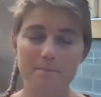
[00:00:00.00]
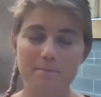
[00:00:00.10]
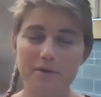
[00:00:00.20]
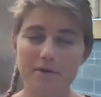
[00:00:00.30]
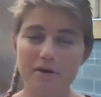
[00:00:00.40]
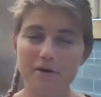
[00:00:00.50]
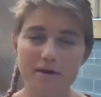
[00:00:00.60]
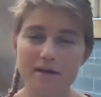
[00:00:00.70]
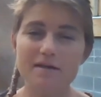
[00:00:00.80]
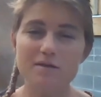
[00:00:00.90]
But there
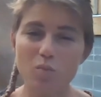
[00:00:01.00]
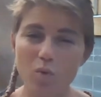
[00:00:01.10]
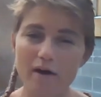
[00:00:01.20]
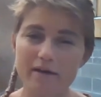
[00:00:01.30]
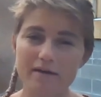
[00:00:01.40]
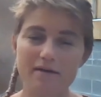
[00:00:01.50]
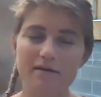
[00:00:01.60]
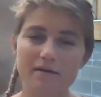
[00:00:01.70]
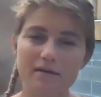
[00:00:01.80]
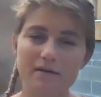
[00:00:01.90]
is one
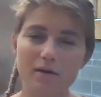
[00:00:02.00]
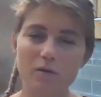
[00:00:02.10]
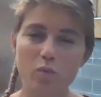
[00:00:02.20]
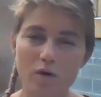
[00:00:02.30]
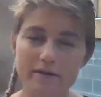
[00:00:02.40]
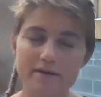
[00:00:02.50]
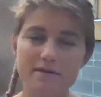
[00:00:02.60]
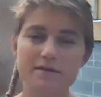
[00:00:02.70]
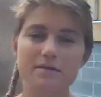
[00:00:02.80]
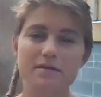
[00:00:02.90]
that wants